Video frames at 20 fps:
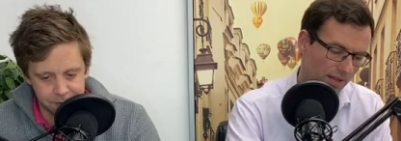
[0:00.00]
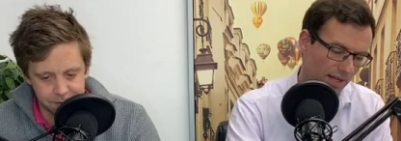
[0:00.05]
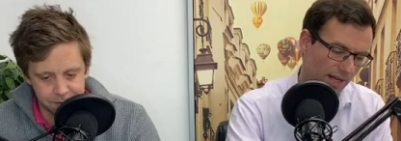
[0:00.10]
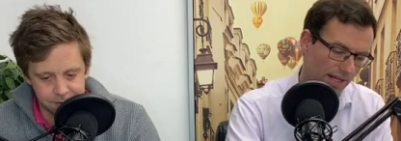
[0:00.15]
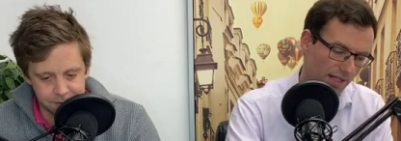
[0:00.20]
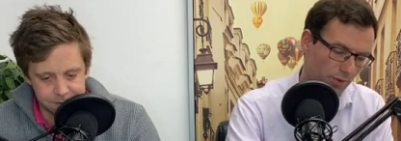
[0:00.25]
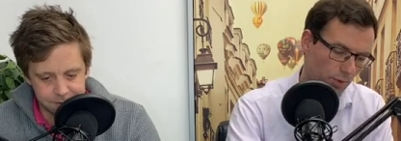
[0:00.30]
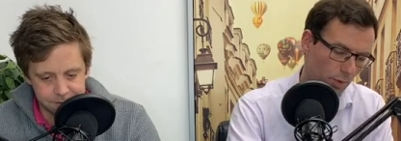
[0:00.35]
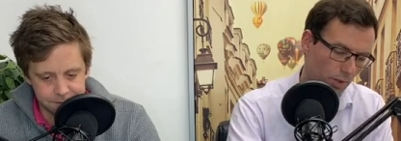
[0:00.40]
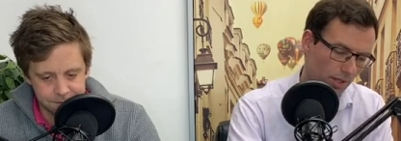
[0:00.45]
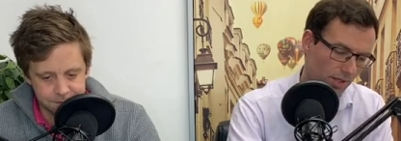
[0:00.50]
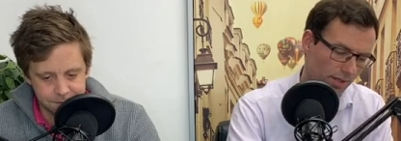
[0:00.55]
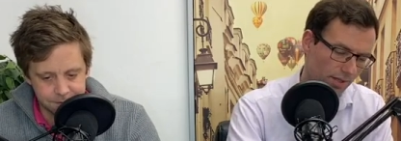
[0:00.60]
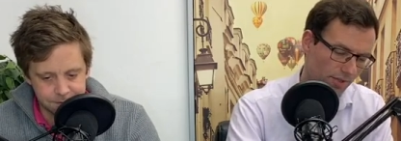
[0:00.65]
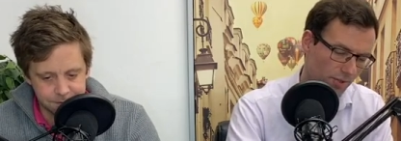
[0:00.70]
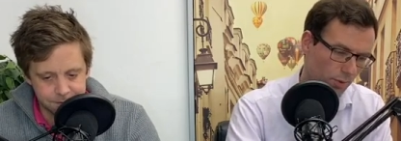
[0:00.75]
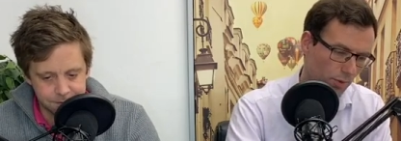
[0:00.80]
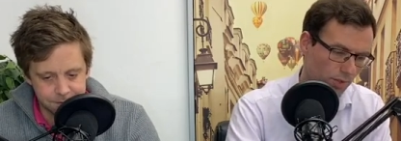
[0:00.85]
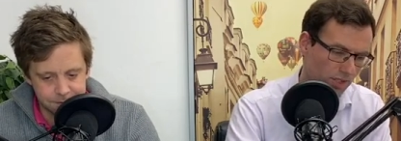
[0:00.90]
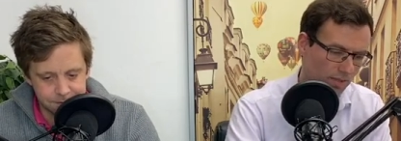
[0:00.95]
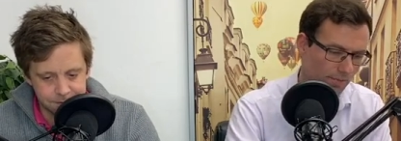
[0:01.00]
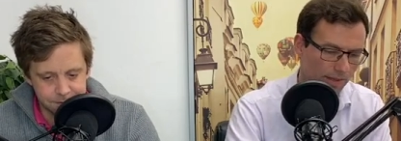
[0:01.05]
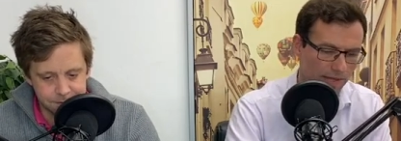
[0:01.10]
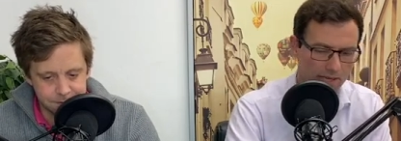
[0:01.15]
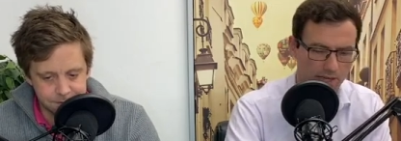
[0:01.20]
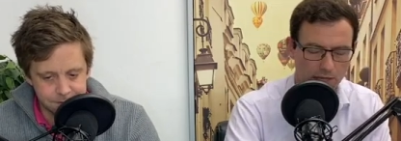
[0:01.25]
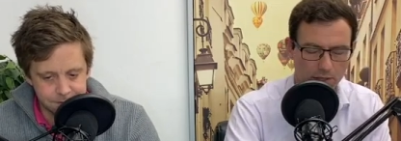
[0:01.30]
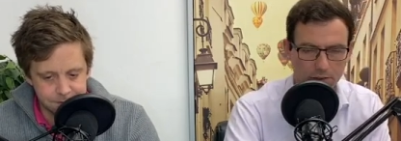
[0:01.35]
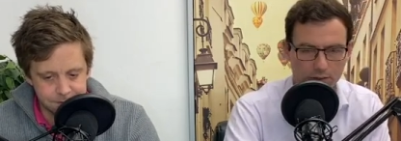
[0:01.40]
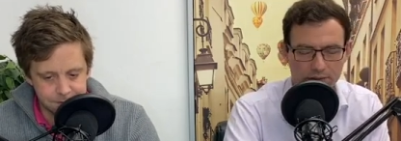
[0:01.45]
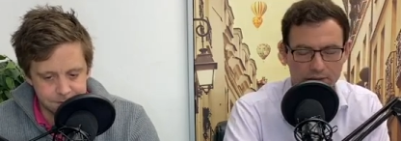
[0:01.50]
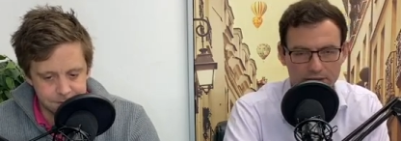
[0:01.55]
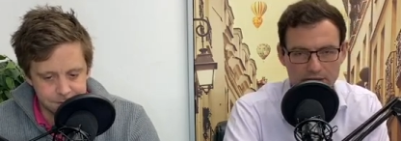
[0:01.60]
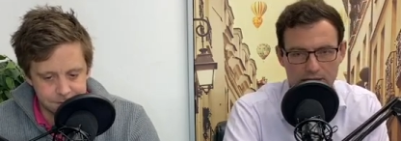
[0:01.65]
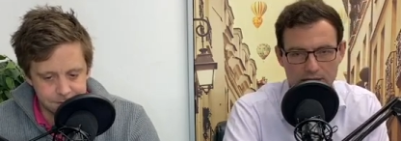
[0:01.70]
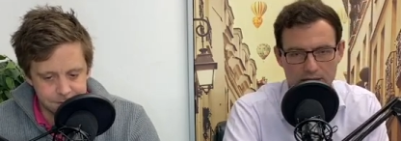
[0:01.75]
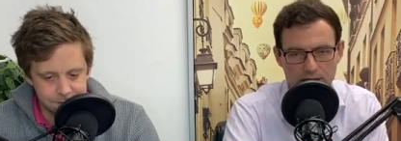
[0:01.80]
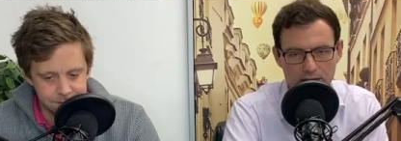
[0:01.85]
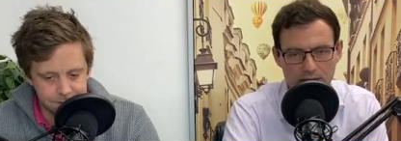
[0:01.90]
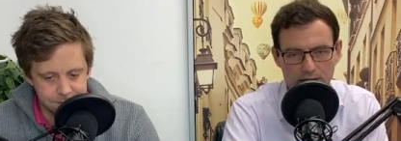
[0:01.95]
Speaker 1: the next one talks about
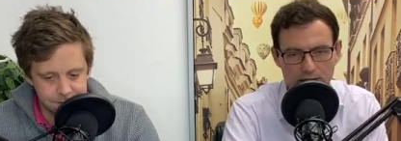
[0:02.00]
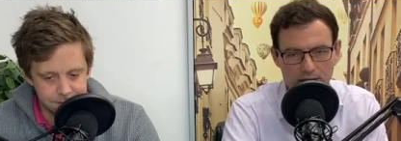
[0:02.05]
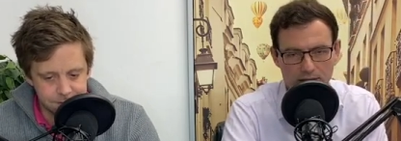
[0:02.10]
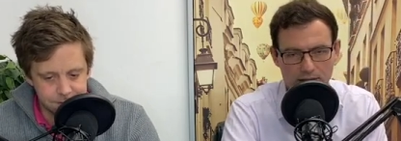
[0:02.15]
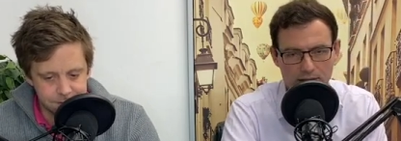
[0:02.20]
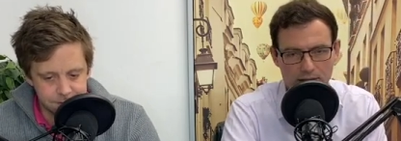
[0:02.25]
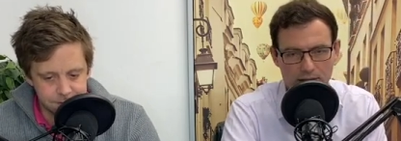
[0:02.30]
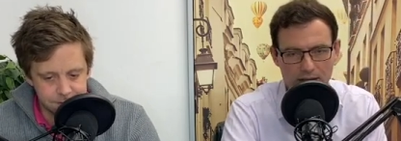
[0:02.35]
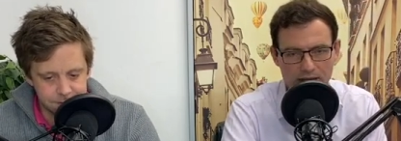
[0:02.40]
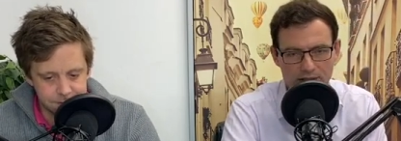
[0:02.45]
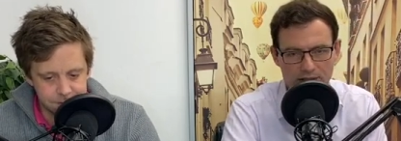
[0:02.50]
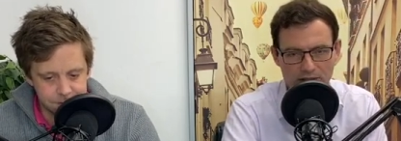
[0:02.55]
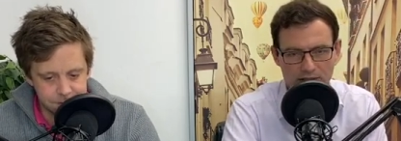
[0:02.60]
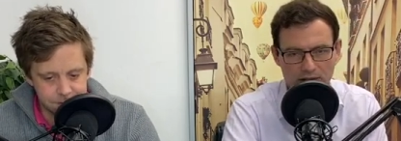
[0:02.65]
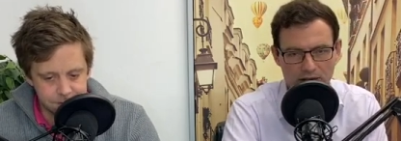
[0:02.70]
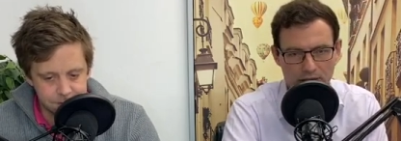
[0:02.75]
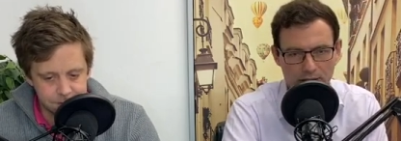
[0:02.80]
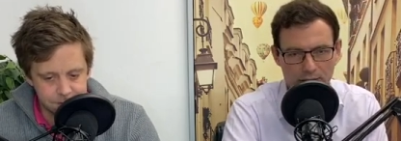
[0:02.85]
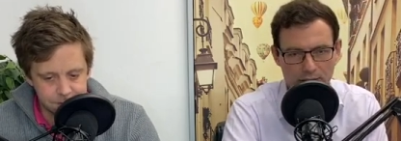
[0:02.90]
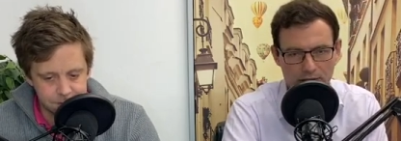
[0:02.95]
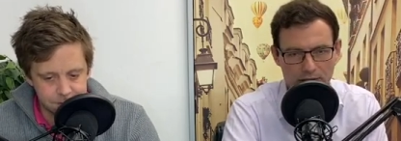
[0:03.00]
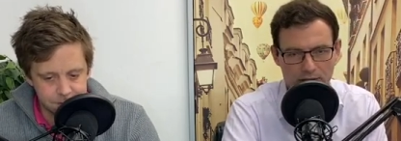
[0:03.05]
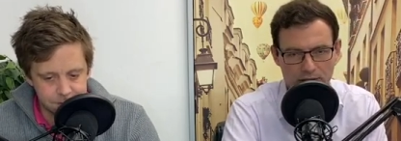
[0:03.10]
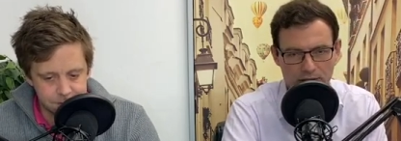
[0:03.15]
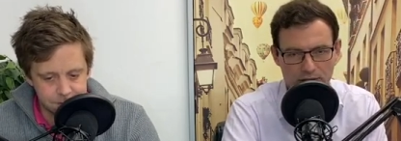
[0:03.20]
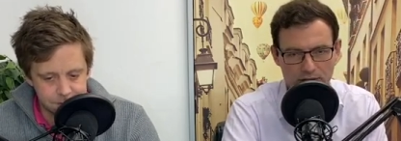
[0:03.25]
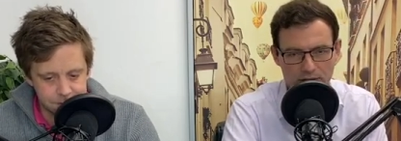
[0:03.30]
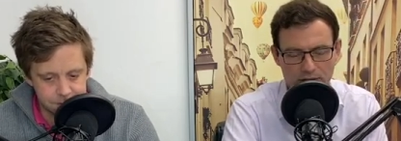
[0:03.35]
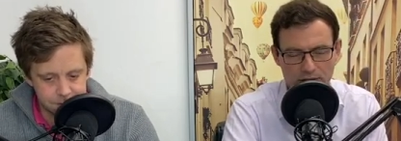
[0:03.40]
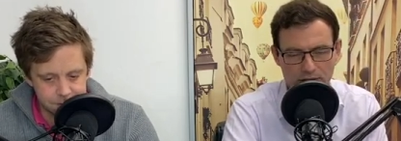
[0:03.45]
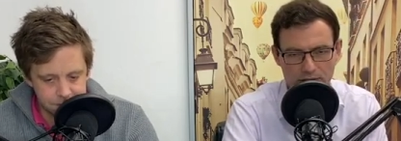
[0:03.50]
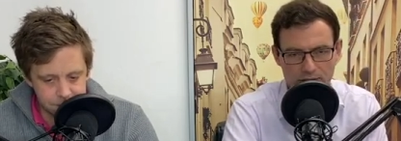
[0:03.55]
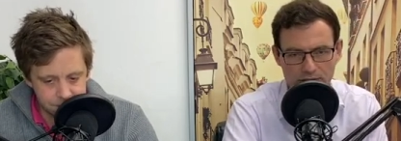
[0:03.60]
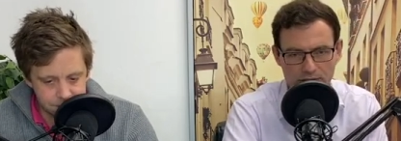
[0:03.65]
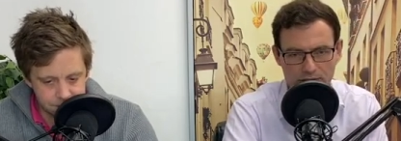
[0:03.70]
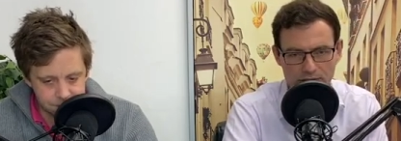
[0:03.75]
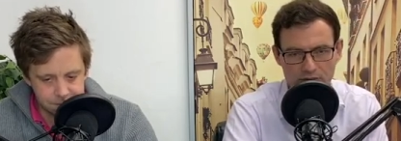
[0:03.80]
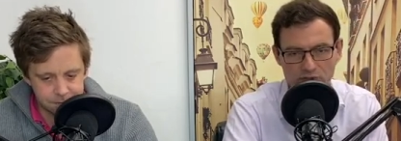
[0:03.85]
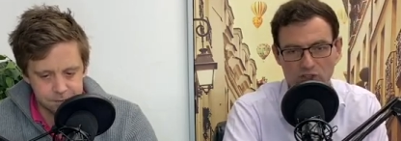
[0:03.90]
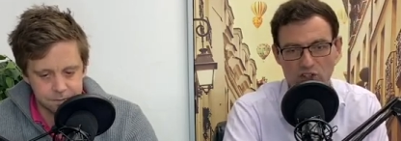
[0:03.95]
the energy generation. So the,
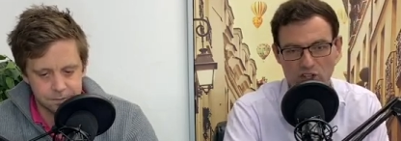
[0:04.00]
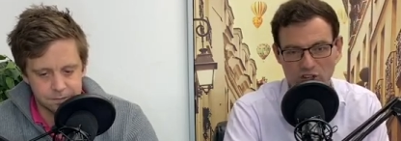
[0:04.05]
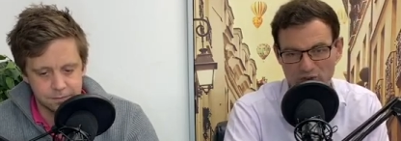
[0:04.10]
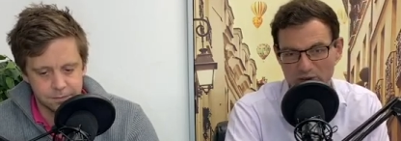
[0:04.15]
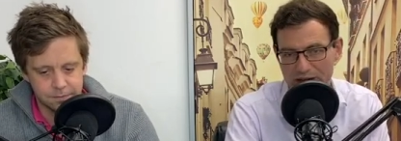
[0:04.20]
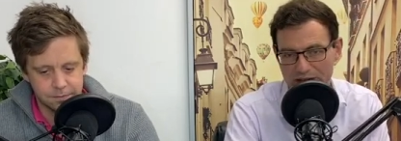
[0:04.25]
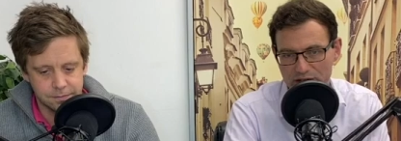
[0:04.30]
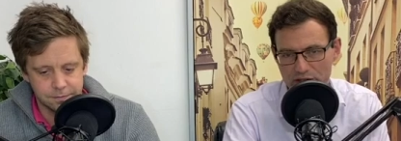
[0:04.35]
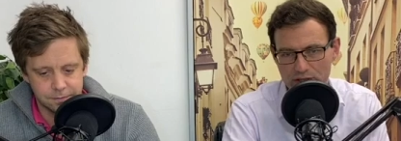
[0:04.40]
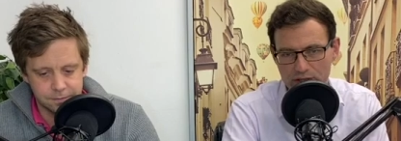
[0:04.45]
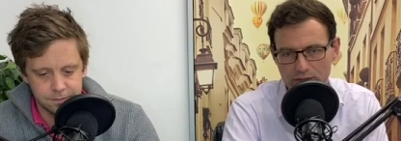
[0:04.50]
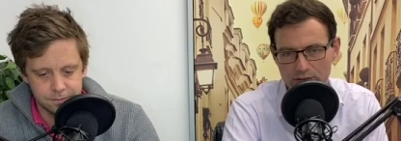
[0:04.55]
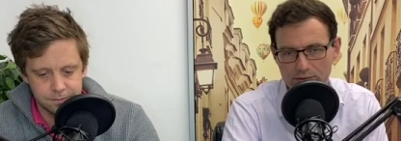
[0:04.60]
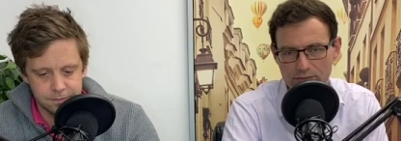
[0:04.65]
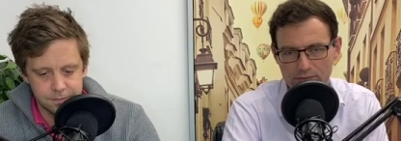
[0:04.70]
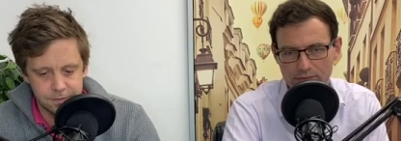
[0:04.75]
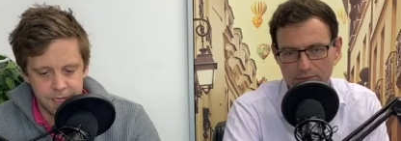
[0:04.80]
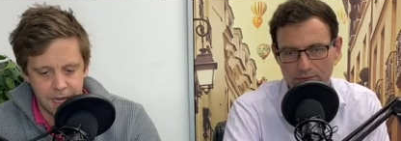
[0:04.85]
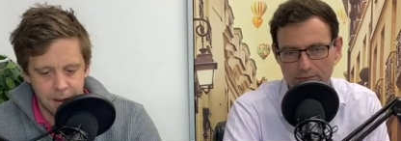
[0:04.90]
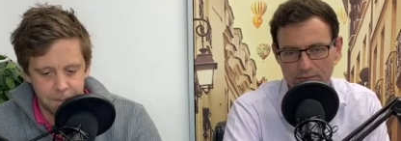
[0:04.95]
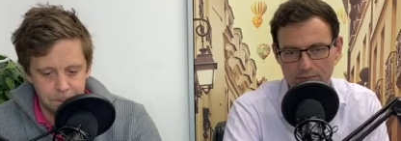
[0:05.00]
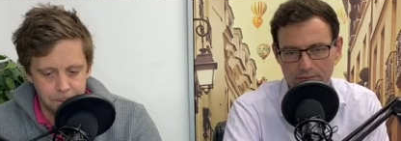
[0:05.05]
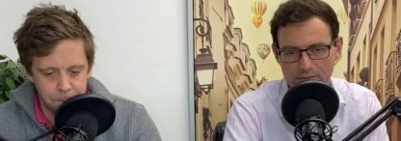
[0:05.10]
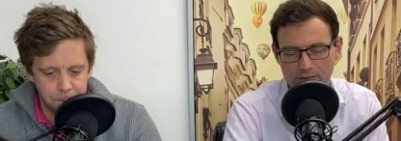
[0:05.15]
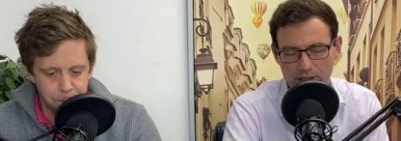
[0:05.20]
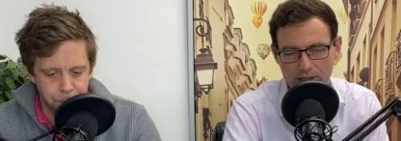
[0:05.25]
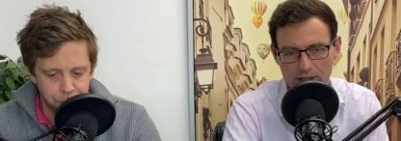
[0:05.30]
the generation, Yeah.